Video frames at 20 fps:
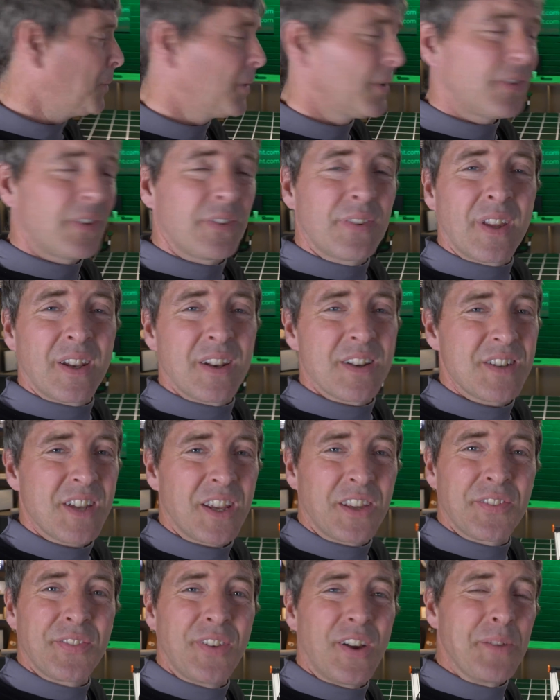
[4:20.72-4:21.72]
As I said, it
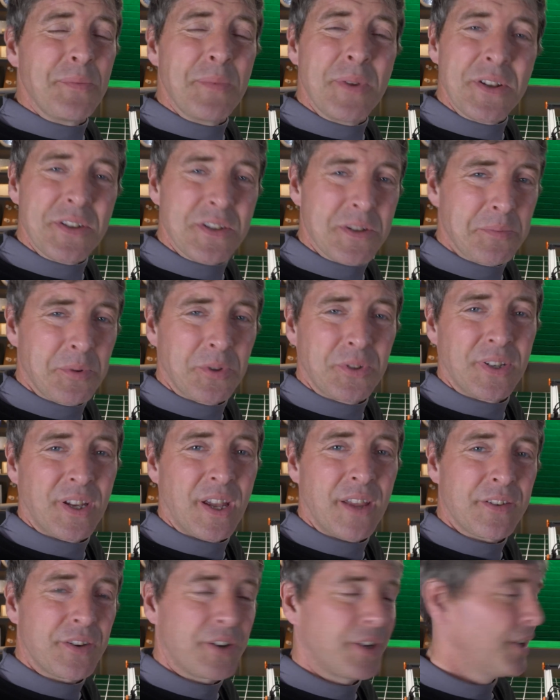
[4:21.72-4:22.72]
takes 5 minutes to put
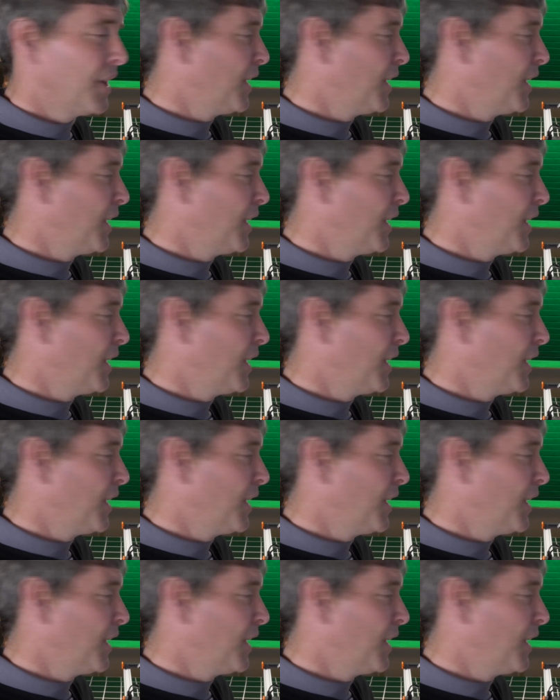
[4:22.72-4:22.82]
together.